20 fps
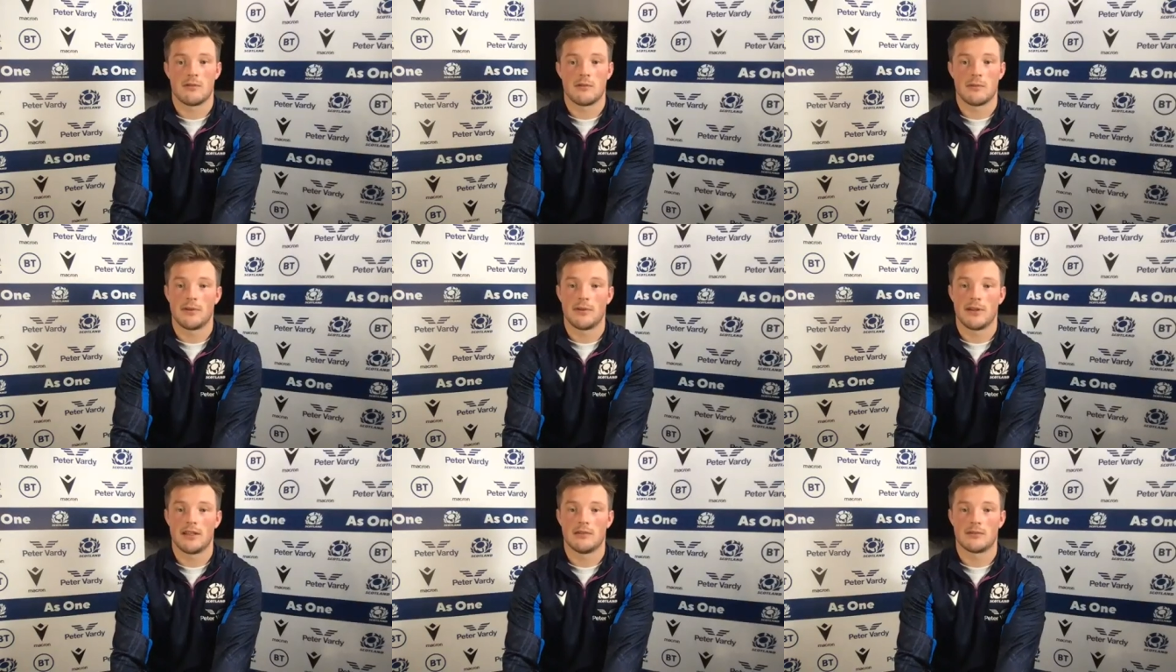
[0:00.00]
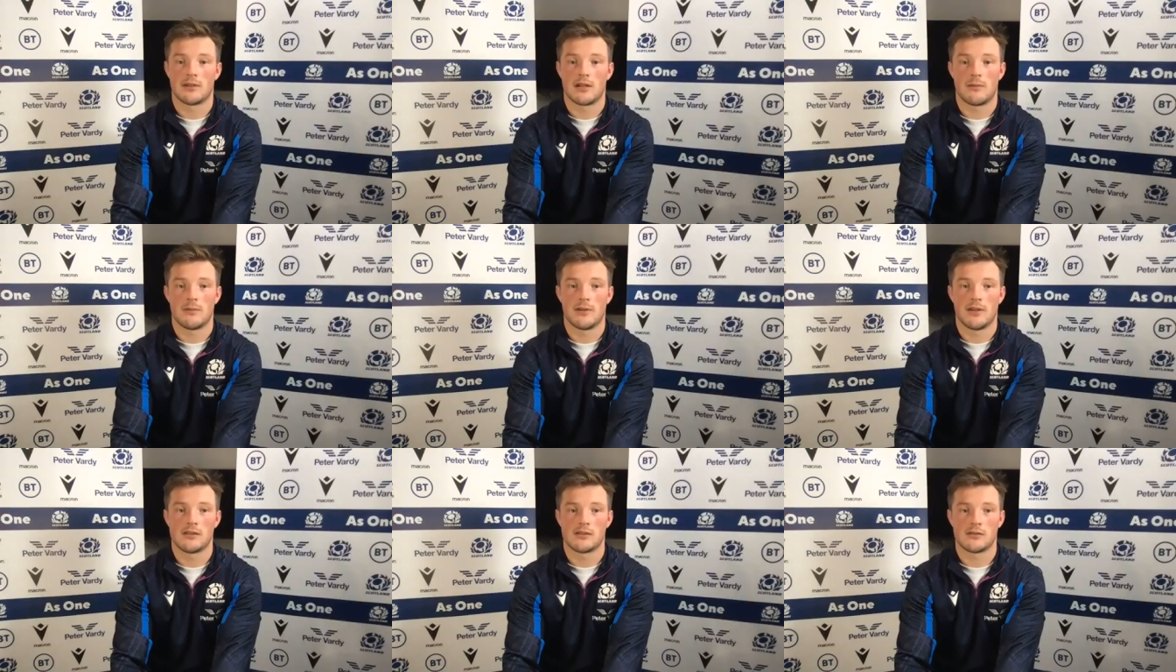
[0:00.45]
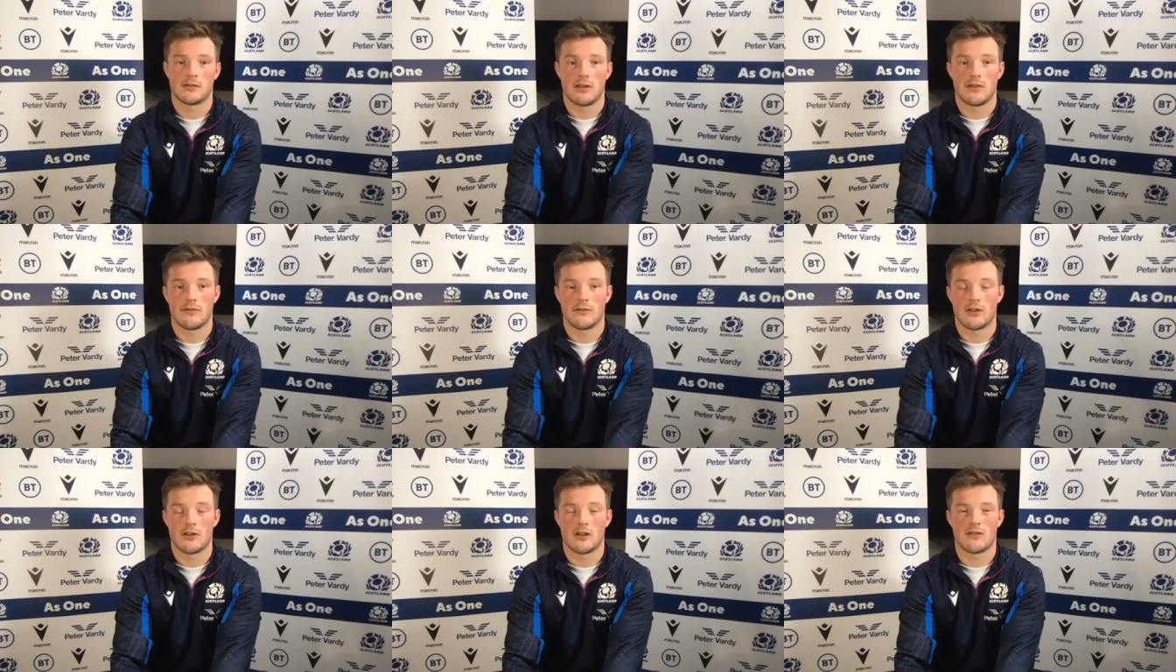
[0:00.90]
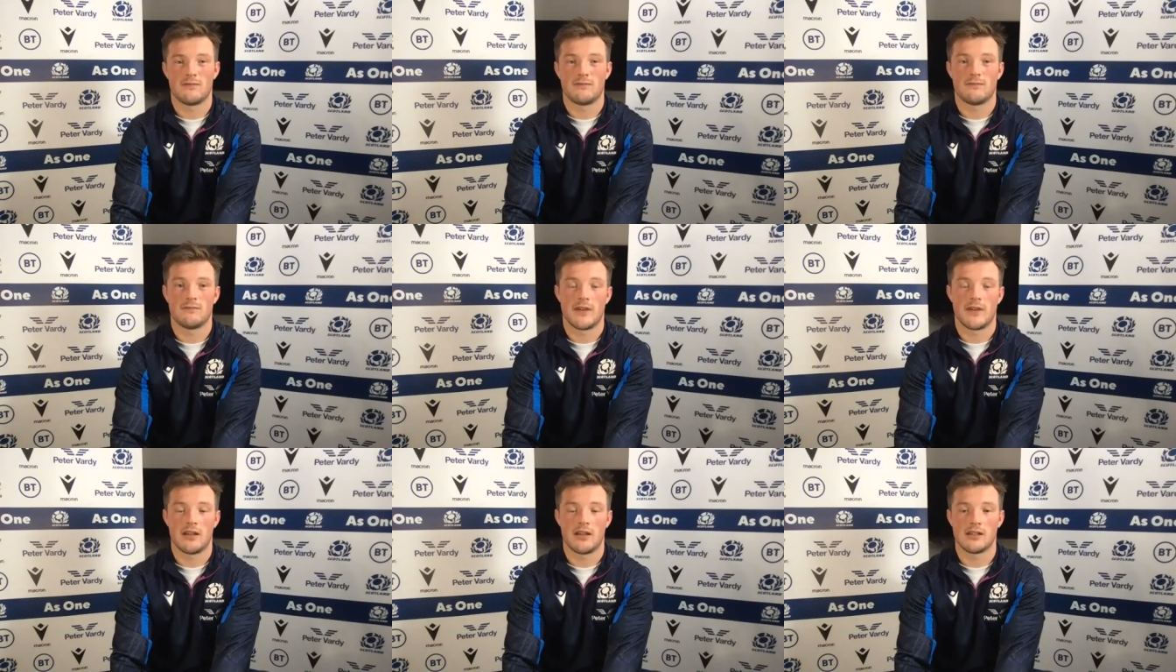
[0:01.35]
We played them a couple of years ago. They've got a
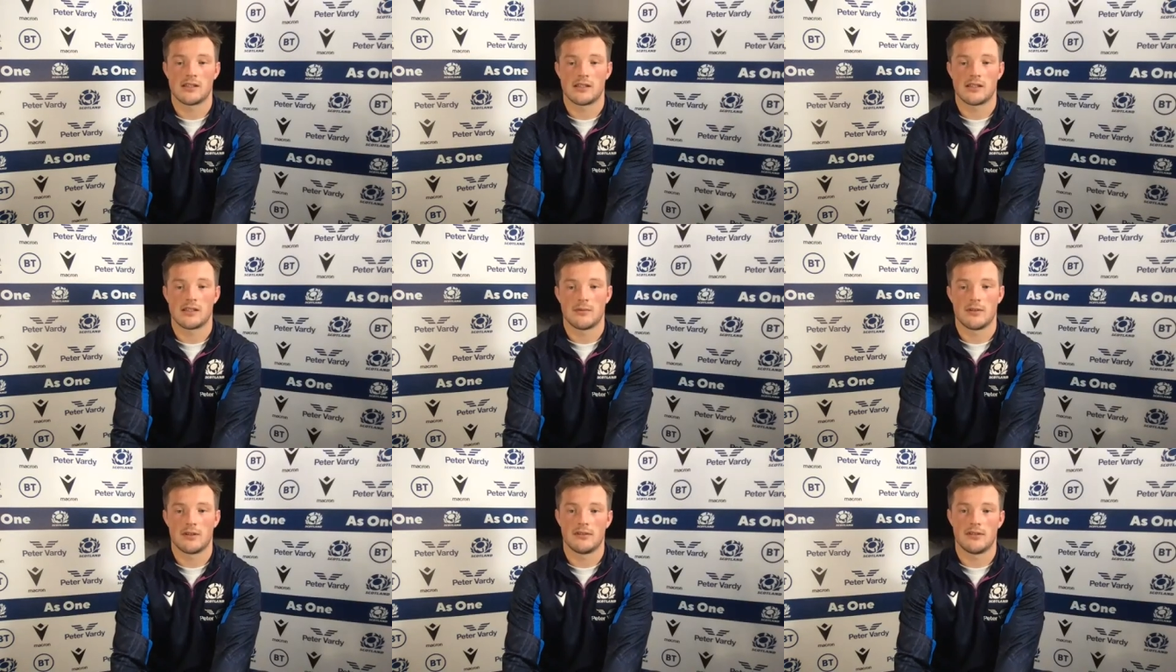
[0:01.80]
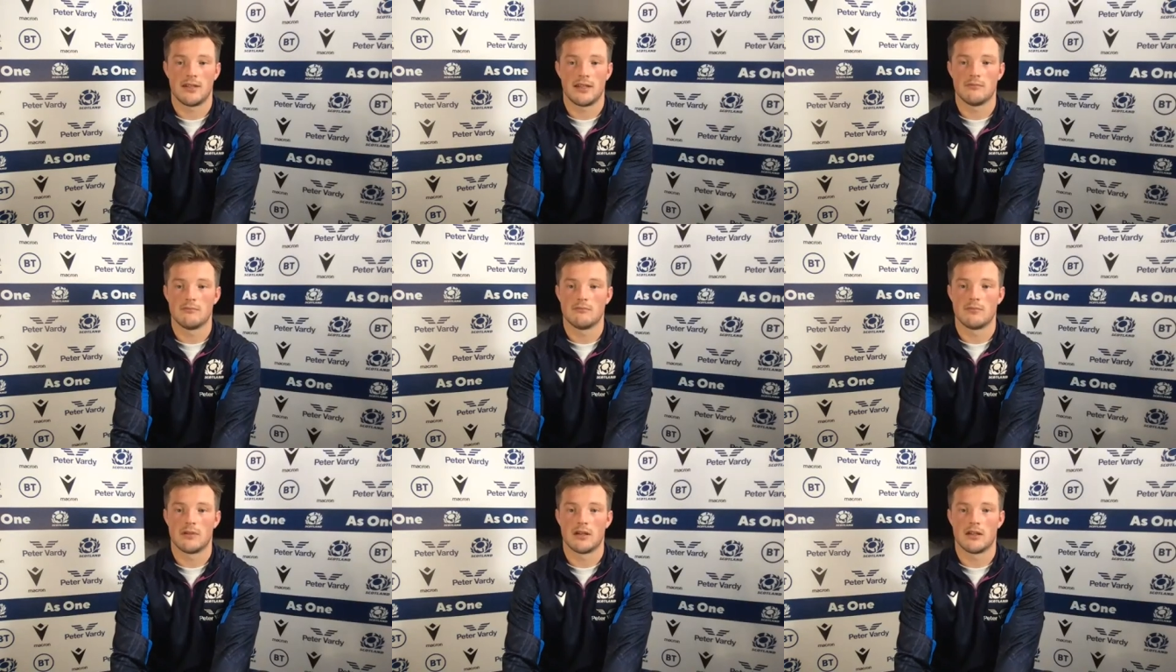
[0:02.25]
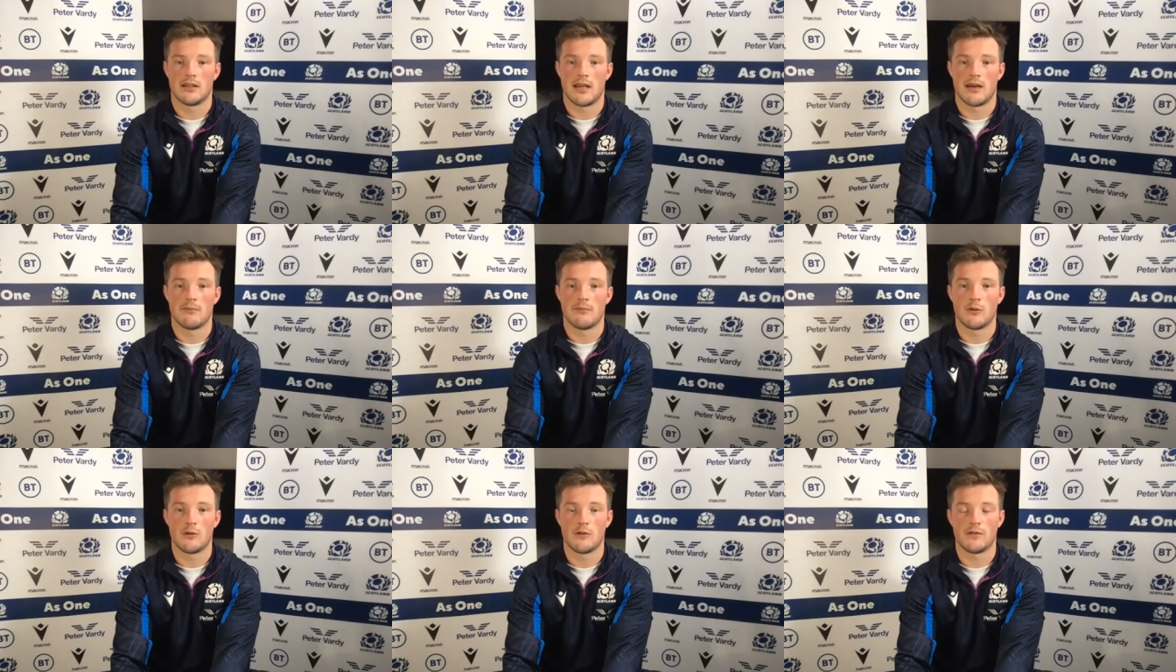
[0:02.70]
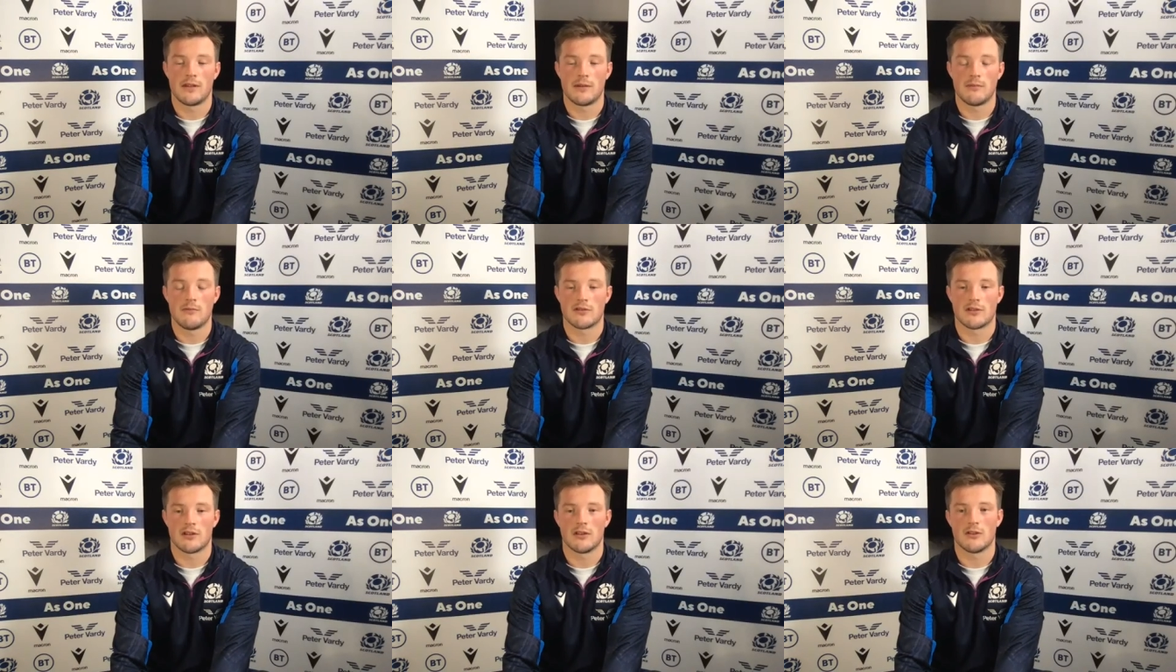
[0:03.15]
fairly similar team, but yeah, both
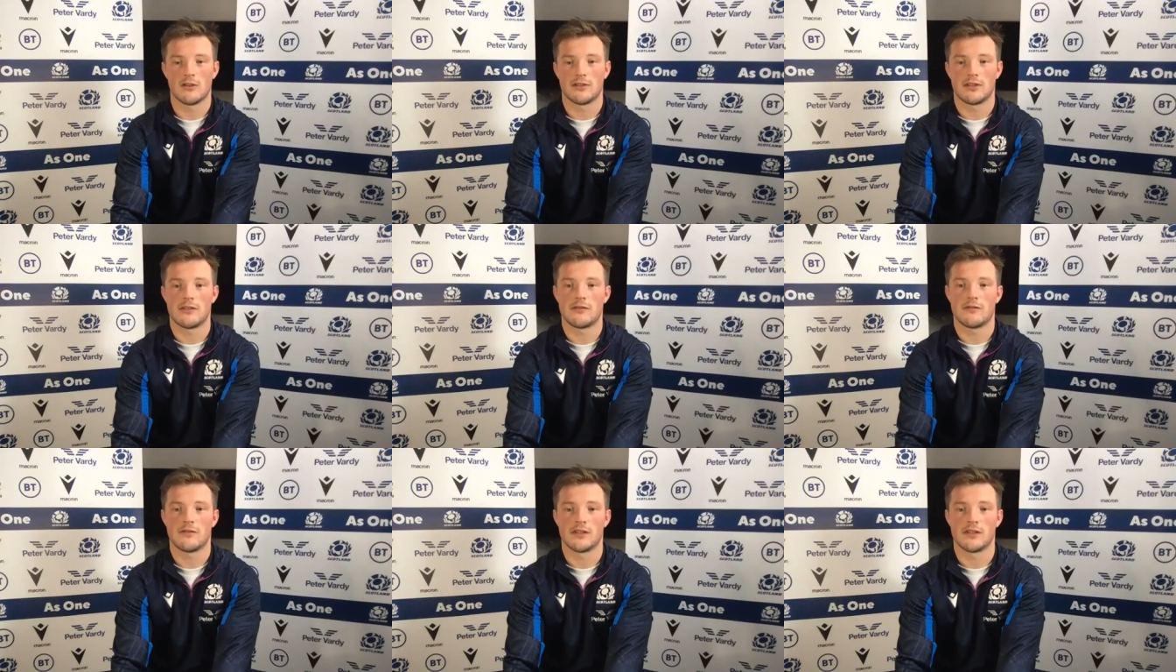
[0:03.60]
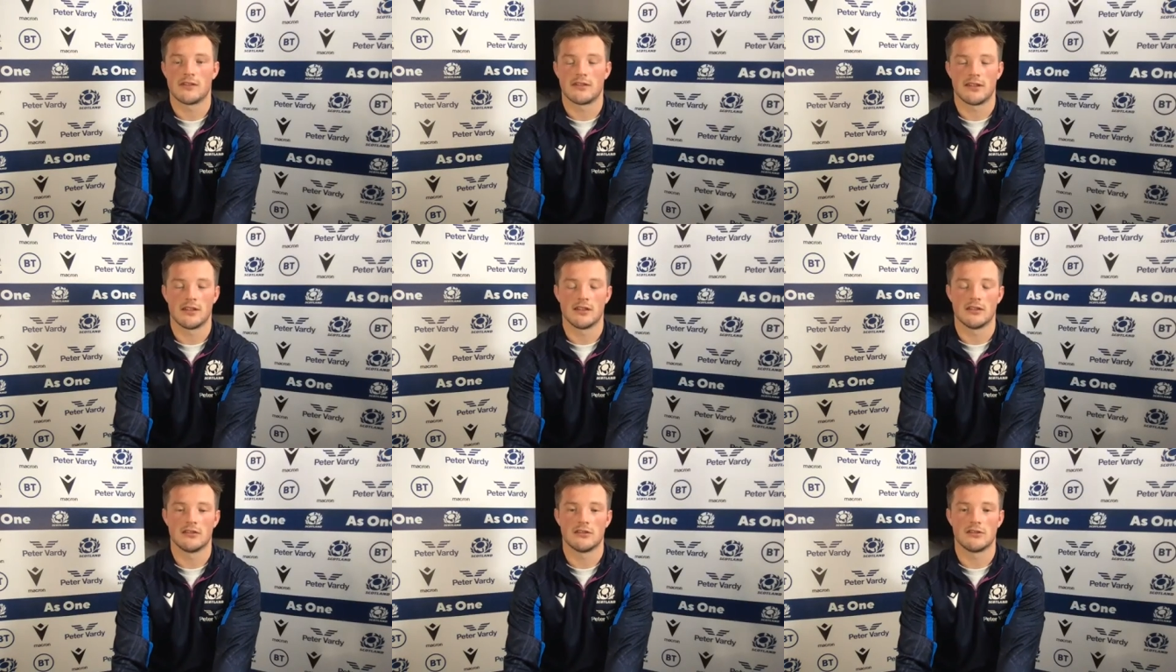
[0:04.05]
teams are a lot different still.